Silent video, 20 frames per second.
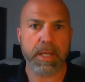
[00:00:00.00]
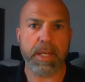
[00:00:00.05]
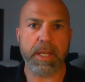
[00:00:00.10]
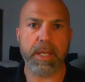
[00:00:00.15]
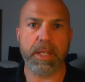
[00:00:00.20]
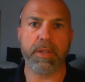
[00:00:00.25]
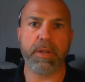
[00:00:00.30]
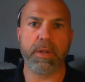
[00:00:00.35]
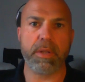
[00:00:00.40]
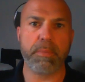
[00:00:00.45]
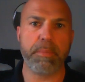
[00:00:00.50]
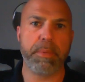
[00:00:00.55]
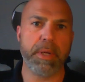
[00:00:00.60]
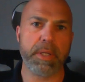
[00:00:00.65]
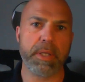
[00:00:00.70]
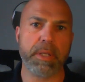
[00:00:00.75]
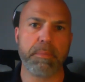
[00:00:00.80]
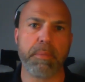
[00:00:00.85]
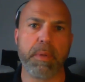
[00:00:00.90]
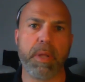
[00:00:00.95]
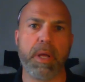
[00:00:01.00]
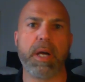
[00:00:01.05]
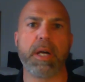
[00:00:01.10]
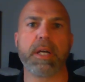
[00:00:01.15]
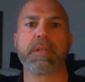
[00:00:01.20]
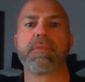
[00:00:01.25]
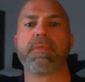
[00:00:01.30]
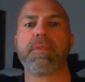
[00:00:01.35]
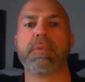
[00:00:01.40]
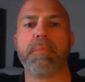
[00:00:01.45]
Again, they're the building
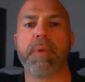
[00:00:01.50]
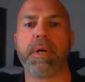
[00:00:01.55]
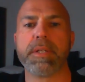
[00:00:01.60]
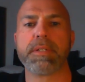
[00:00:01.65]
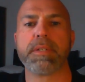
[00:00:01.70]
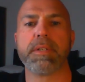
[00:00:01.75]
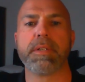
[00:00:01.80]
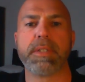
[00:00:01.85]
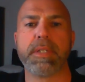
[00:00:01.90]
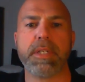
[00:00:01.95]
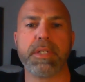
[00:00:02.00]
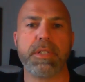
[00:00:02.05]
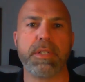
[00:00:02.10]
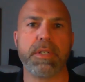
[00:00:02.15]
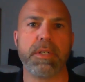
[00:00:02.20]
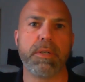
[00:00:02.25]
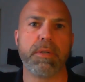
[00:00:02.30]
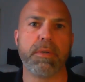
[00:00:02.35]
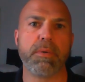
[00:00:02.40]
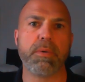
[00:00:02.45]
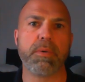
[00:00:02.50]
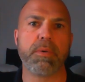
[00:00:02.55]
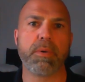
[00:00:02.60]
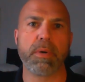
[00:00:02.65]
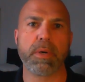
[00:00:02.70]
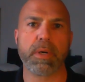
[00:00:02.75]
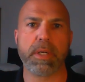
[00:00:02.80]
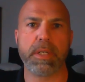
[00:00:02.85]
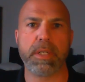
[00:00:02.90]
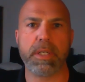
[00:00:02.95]
blocks for muscle tissue,
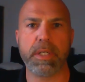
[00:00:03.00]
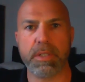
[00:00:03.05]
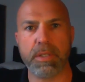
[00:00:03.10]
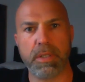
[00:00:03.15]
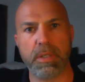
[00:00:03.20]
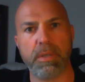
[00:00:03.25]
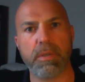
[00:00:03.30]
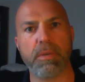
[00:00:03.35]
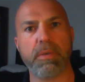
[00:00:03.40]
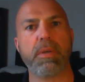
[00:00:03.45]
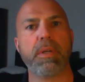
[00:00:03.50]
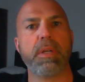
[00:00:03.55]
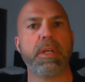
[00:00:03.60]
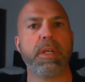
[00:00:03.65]
organ tissue,